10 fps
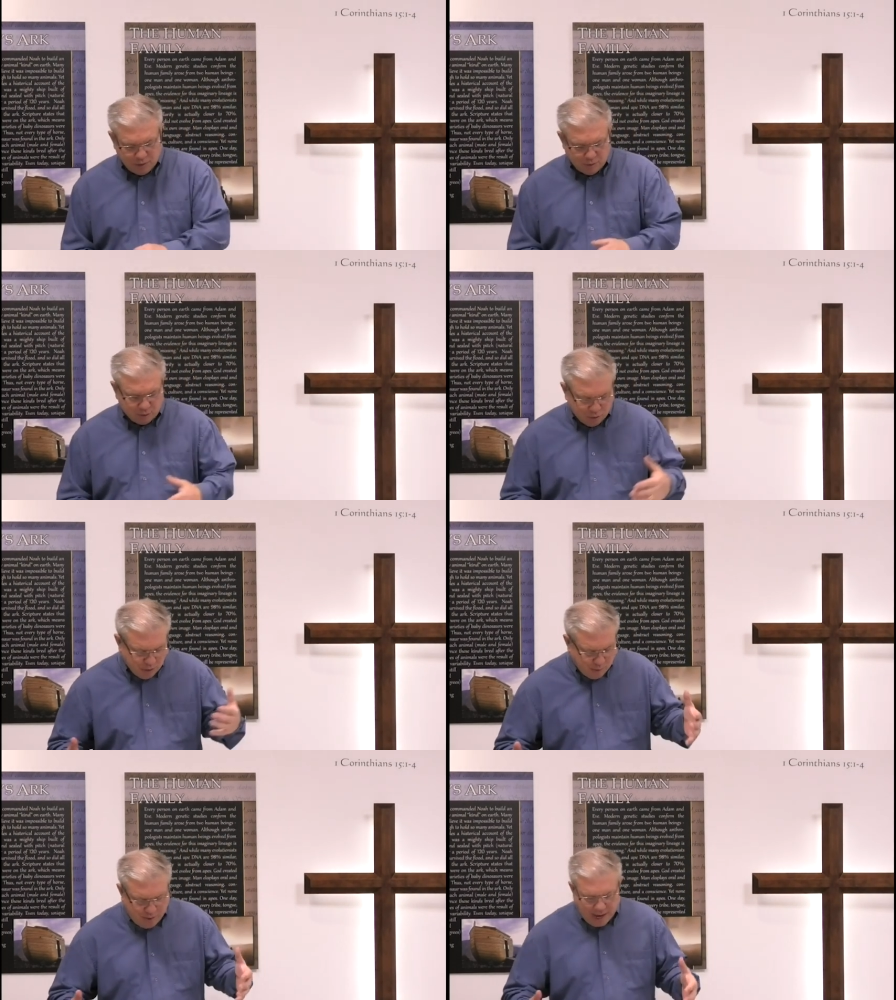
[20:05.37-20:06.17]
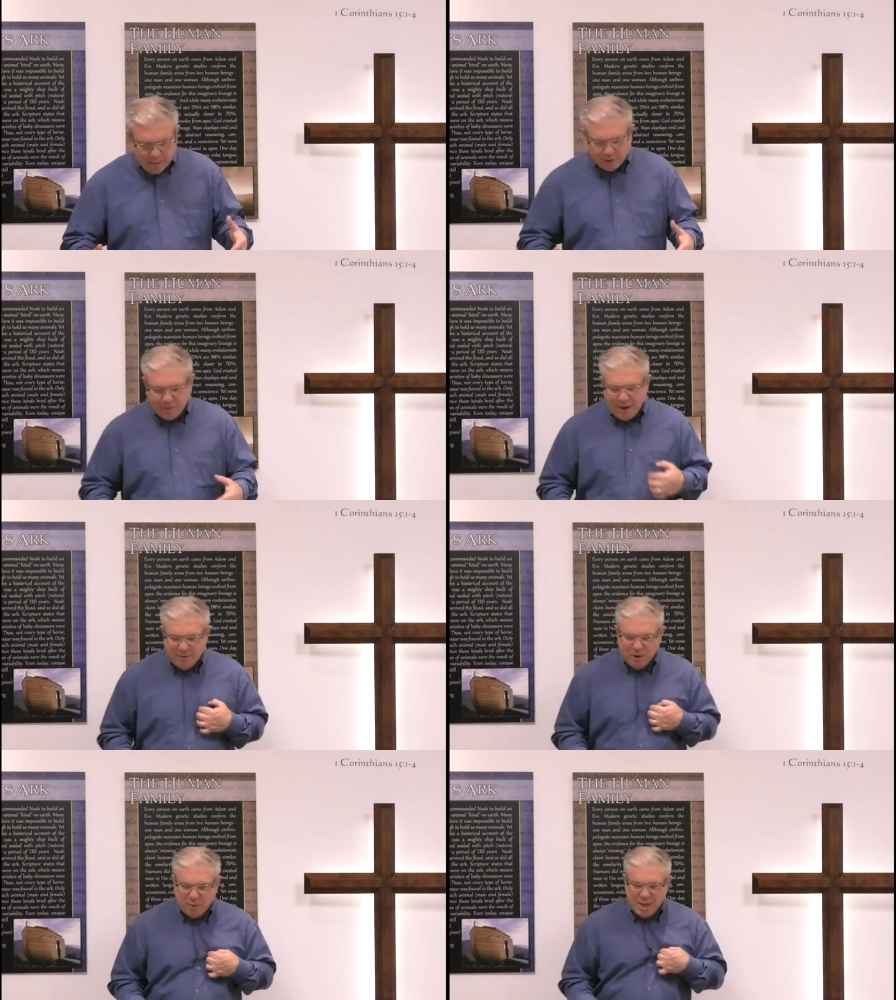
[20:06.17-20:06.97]
So turn your Bibles if you
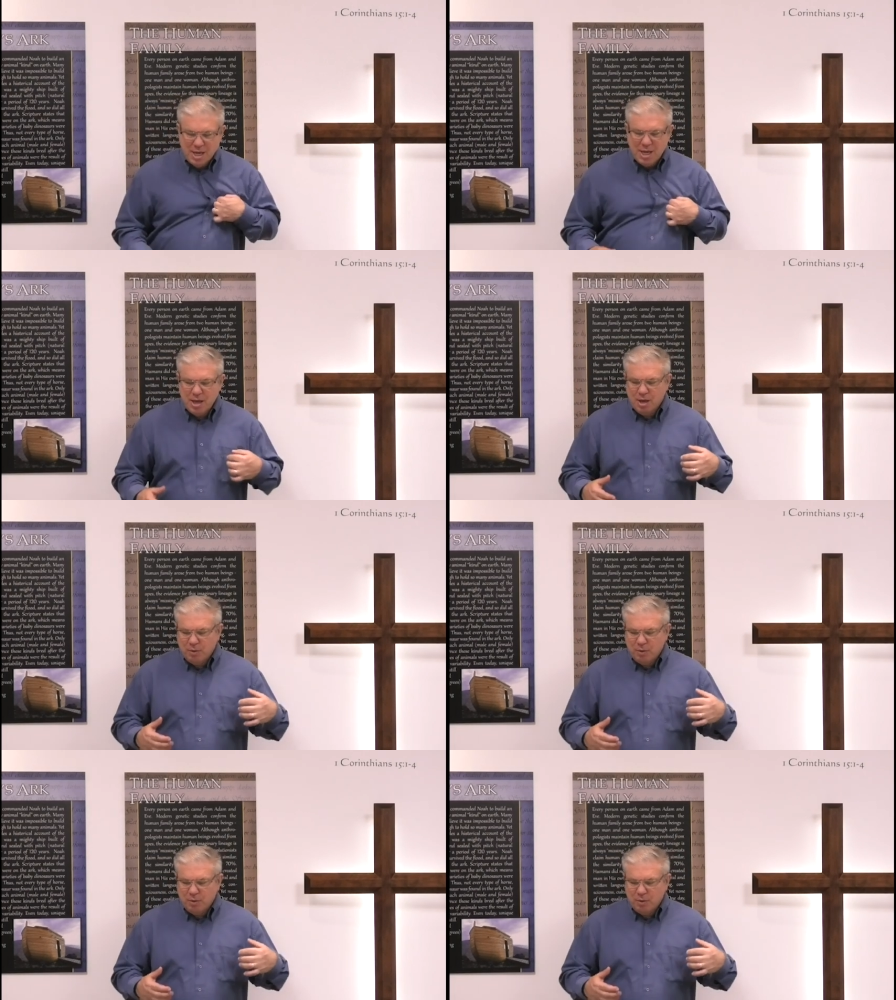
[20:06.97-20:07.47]
haven't already.